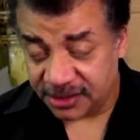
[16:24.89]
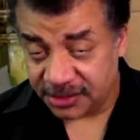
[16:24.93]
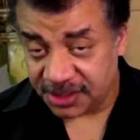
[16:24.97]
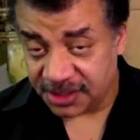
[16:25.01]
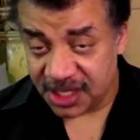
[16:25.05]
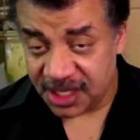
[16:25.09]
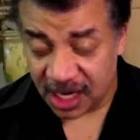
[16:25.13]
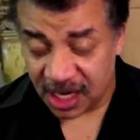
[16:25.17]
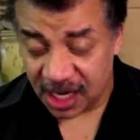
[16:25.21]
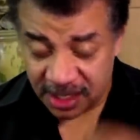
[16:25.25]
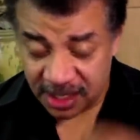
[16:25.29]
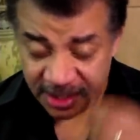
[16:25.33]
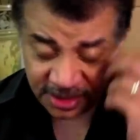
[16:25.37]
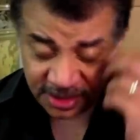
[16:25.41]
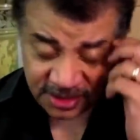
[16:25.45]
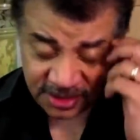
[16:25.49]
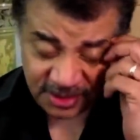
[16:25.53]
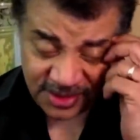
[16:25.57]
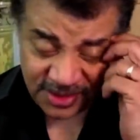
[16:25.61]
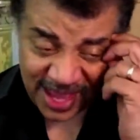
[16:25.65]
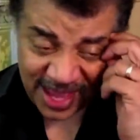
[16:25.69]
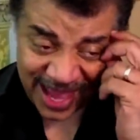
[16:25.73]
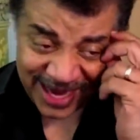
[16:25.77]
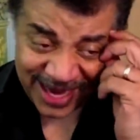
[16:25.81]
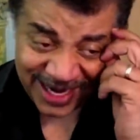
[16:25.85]
You're just not going to
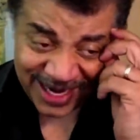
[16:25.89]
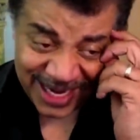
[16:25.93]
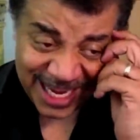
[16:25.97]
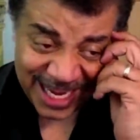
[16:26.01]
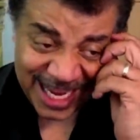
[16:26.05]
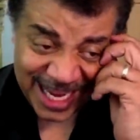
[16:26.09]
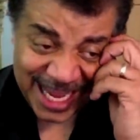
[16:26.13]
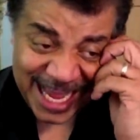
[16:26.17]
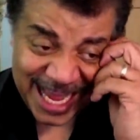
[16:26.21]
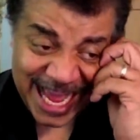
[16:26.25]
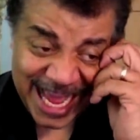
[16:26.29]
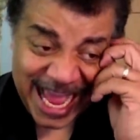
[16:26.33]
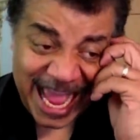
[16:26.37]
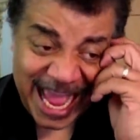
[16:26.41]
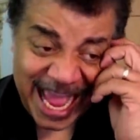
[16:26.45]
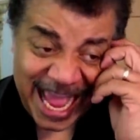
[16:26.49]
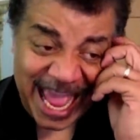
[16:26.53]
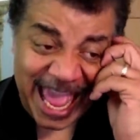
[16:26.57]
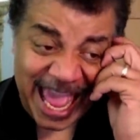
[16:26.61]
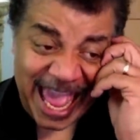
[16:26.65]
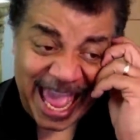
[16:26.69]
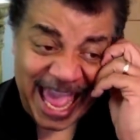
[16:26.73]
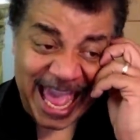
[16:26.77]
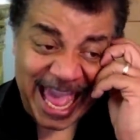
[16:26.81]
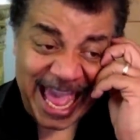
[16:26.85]
do that.
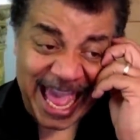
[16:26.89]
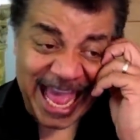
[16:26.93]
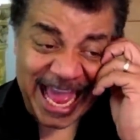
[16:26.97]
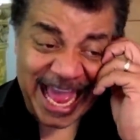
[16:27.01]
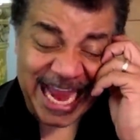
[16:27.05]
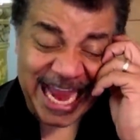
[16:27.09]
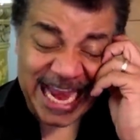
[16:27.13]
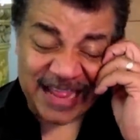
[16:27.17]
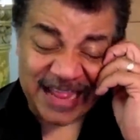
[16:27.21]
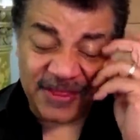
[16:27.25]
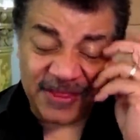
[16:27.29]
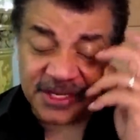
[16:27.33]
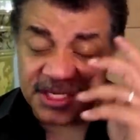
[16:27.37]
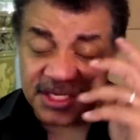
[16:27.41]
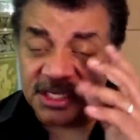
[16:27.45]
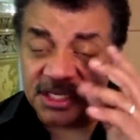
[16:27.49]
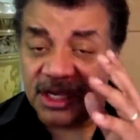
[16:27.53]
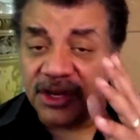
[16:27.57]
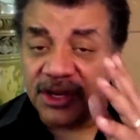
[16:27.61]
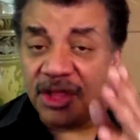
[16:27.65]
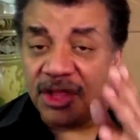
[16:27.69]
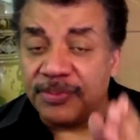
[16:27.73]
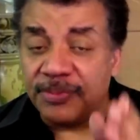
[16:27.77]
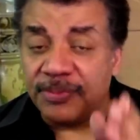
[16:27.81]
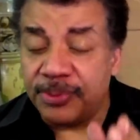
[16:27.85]
And this is
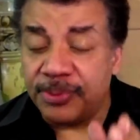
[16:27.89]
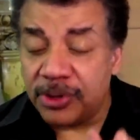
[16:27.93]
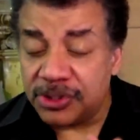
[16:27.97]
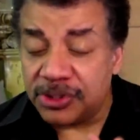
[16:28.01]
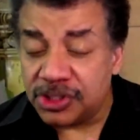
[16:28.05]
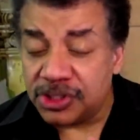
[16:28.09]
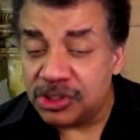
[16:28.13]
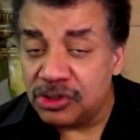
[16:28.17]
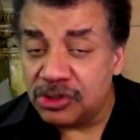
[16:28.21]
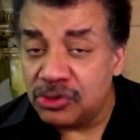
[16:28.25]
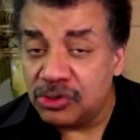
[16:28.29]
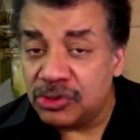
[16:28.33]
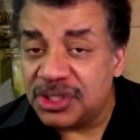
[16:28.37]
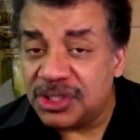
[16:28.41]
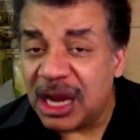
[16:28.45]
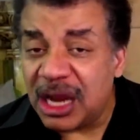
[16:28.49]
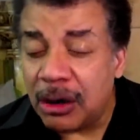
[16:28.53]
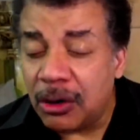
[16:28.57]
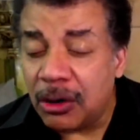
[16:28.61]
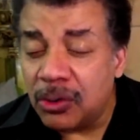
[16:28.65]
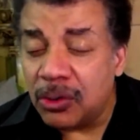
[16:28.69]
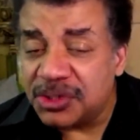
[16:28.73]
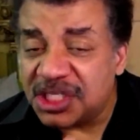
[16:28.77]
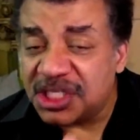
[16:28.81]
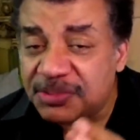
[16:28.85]
another person who's
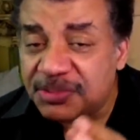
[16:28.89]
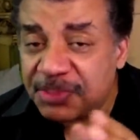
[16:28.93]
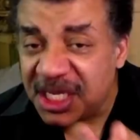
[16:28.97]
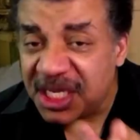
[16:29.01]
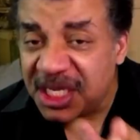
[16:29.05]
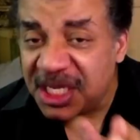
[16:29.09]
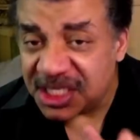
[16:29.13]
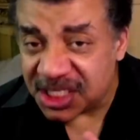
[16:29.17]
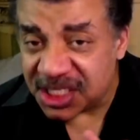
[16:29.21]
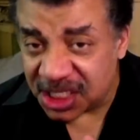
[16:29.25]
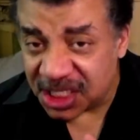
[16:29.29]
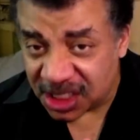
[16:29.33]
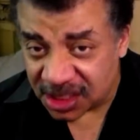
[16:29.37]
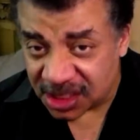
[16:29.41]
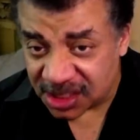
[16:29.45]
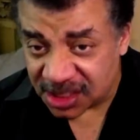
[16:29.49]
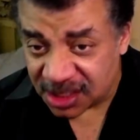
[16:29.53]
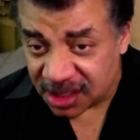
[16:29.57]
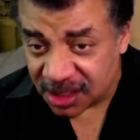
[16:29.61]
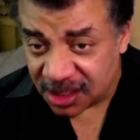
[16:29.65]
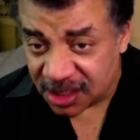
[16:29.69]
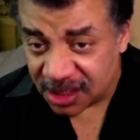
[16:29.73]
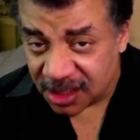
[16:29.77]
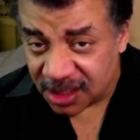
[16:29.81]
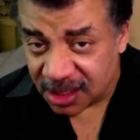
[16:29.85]
our own species.
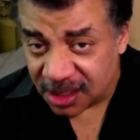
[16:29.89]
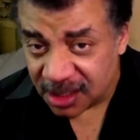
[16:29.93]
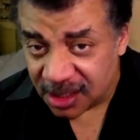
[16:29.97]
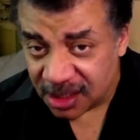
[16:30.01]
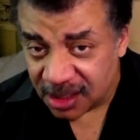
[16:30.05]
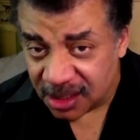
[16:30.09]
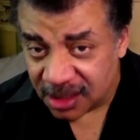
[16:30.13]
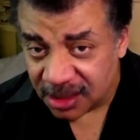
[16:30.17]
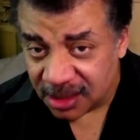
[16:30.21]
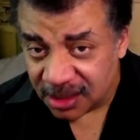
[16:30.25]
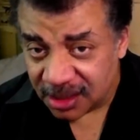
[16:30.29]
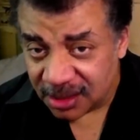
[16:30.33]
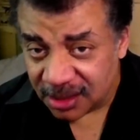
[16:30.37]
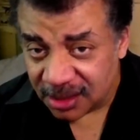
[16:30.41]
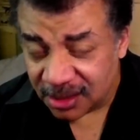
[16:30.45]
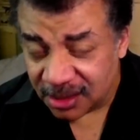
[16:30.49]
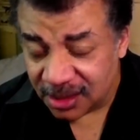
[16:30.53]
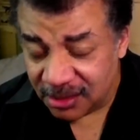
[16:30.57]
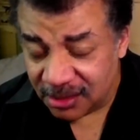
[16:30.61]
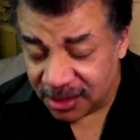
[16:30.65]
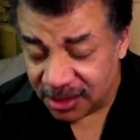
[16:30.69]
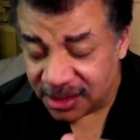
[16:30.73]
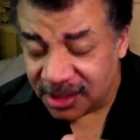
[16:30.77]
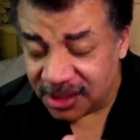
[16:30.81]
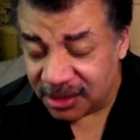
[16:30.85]

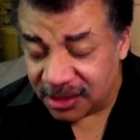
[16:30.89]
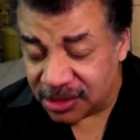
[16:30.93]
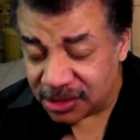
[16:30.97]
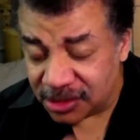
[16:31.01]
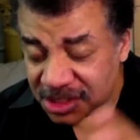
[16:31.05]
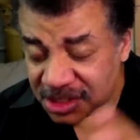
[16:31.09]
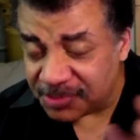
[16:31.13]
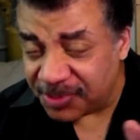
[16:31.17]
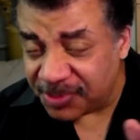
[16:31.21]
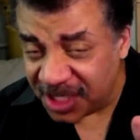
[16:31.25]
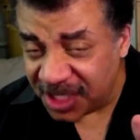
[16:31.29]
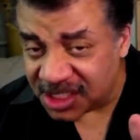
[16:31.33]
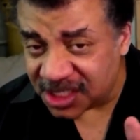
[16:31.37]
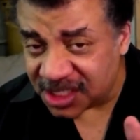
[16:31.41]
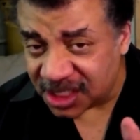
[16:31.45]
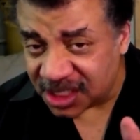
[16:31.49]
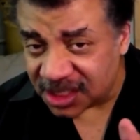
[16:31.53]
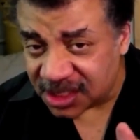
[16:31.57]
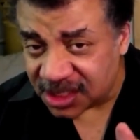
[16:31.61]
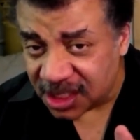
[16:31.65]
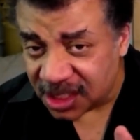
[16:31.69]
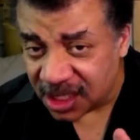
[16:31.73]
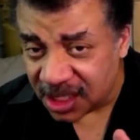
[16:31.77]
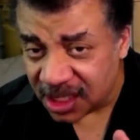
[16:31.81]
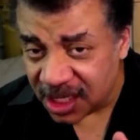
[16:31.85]
They're your
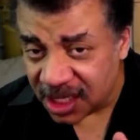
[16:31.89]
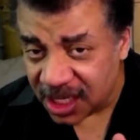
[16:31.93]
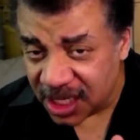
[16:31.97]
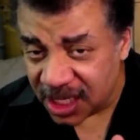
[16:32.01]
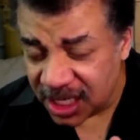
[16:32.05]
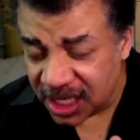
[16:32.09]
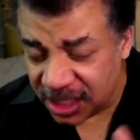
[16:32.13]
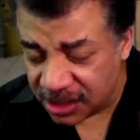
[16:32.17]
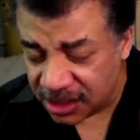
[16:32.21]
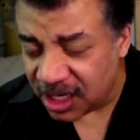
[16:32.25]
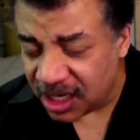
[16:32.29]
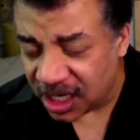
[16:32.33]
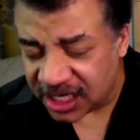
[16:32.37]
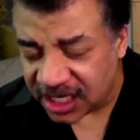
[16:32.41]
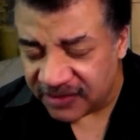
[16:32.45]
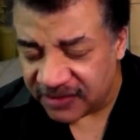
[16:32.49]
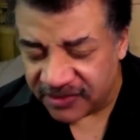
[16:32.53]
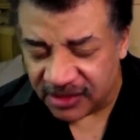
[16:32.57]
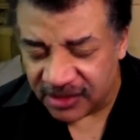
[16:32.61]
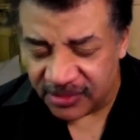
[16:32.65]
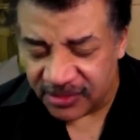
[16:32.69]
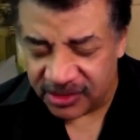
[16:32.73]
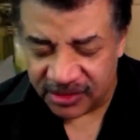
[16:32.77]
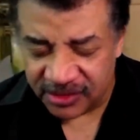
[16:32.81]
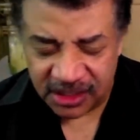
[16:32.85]
species, and you're not
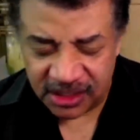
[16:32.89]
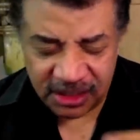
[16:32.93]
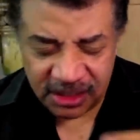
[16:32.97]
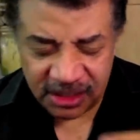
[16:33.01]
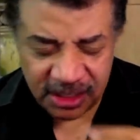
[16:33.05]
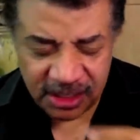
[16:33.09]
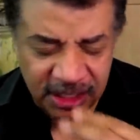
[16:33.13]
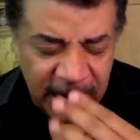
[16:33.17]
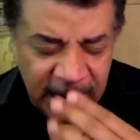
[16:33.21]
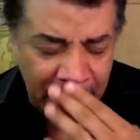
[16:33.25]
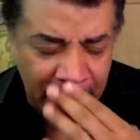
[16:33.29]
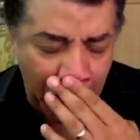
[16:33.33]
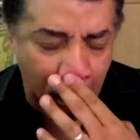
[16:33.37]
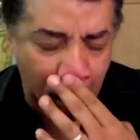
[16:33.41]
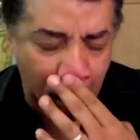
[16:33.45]
giving them your return address.